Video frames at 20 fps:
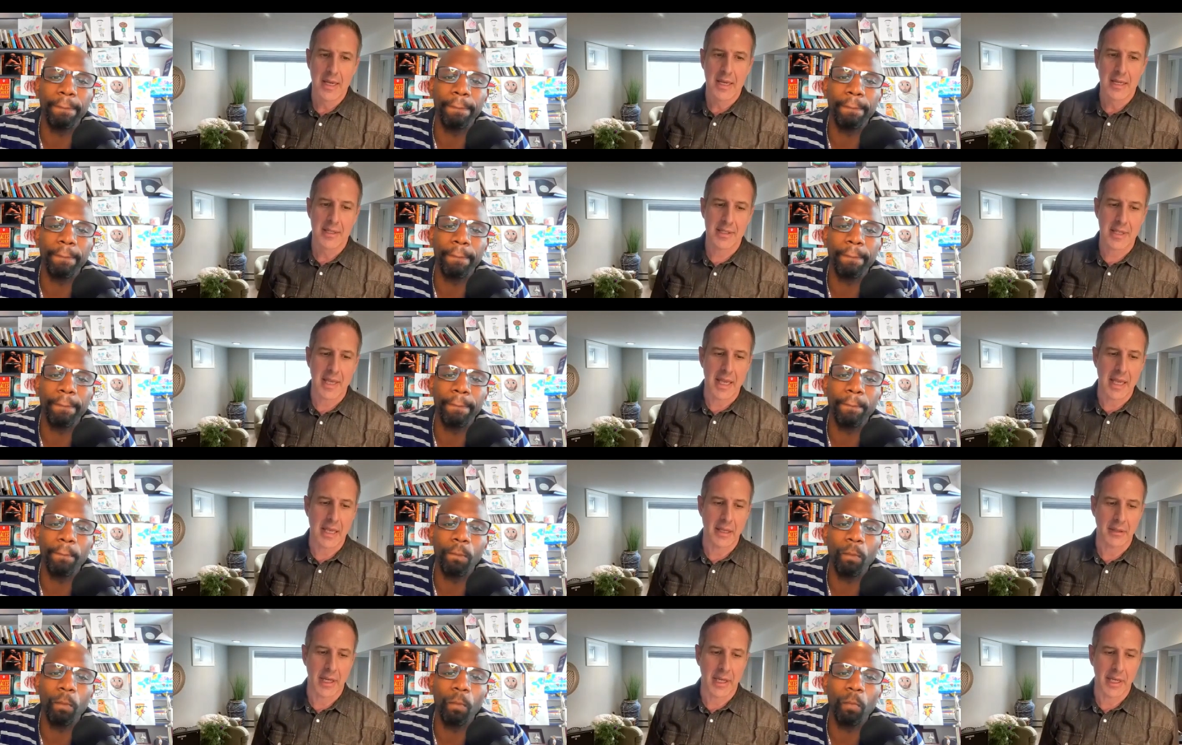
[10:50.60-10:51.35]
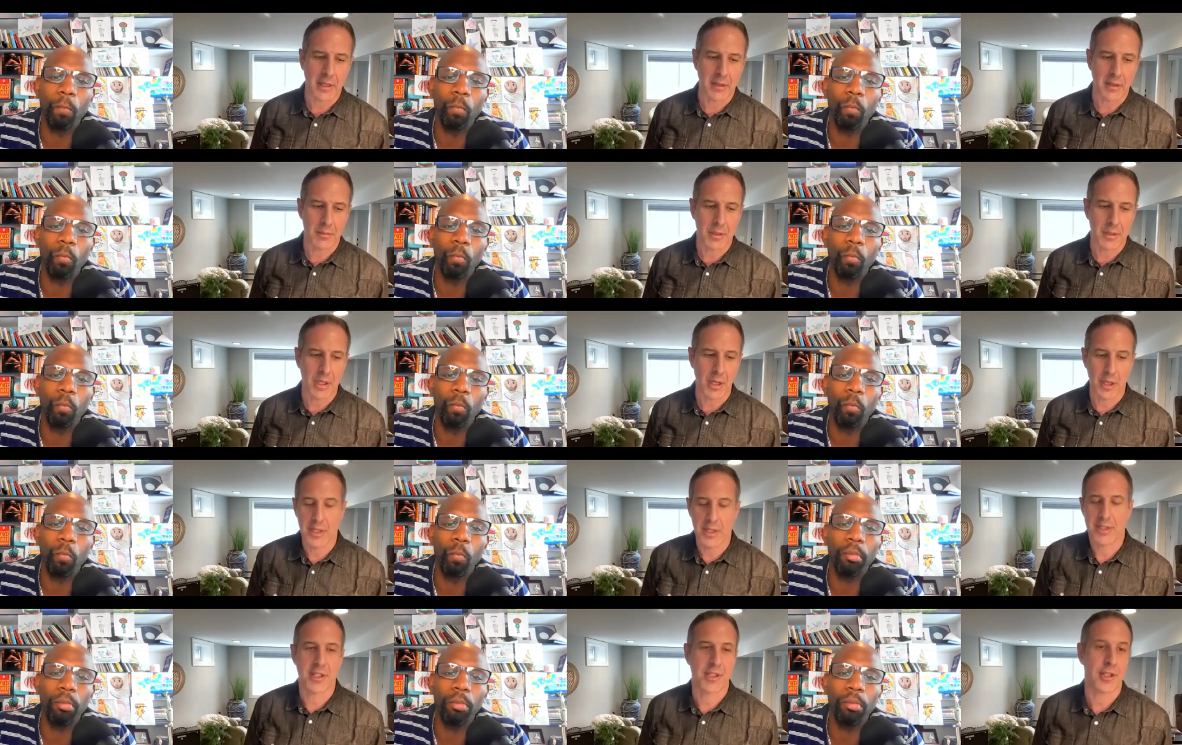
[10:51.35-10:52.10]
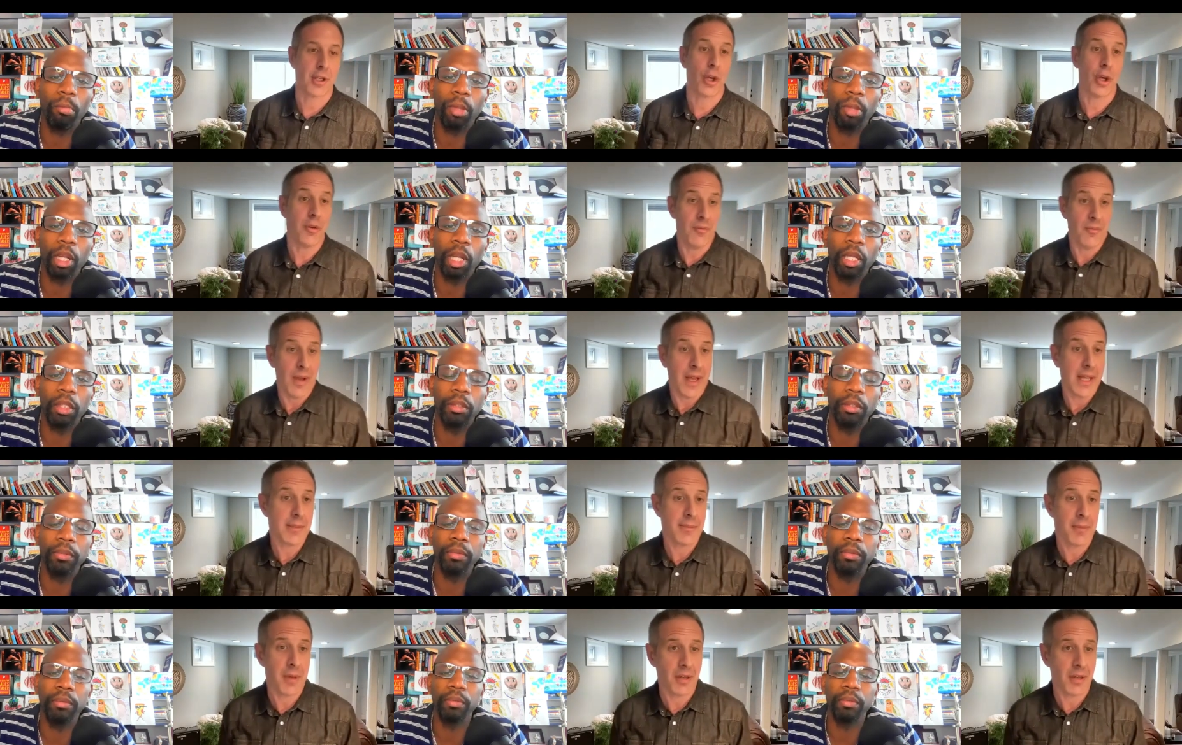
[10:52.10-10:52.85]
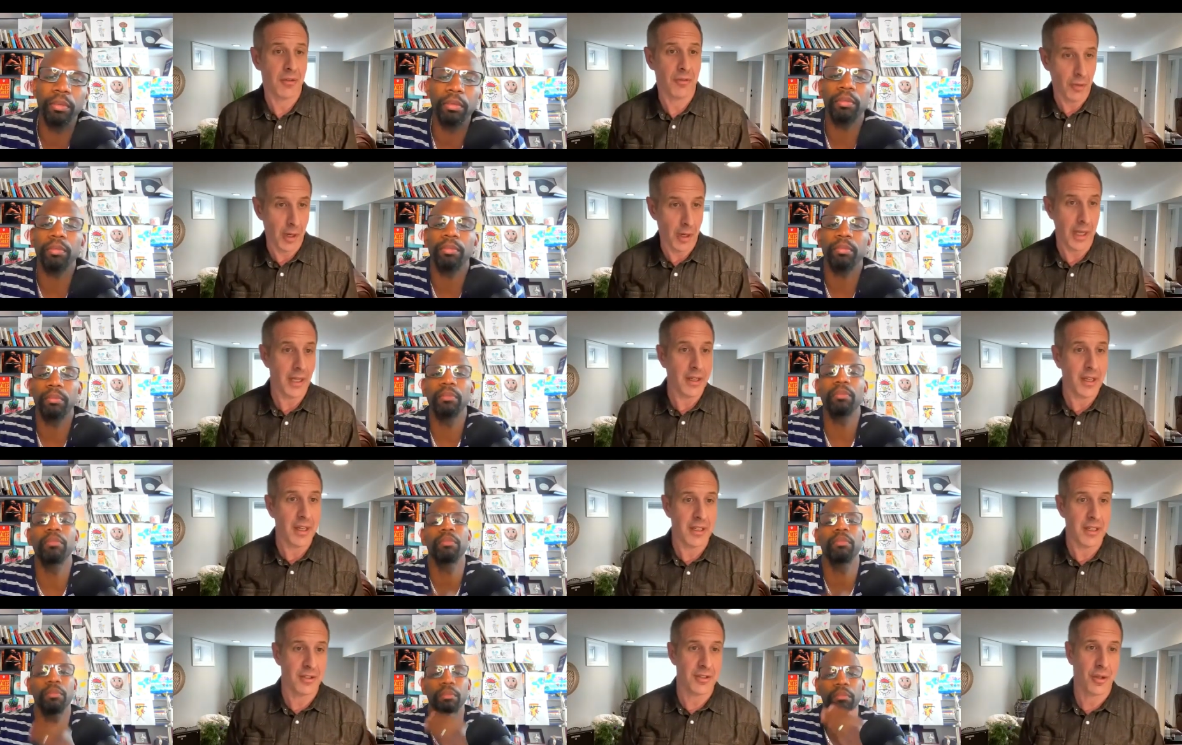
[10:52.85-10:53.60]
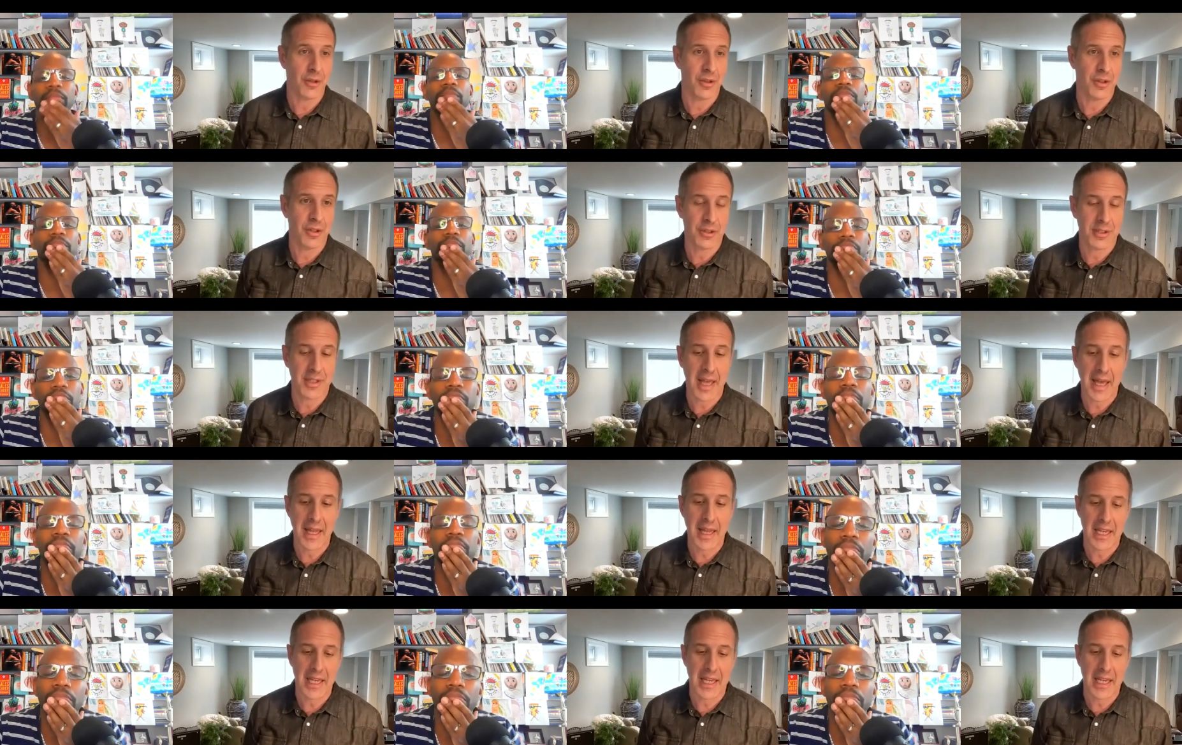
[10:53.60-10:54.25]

Speaker 1: saying like, is this a good investment, right? And so there's that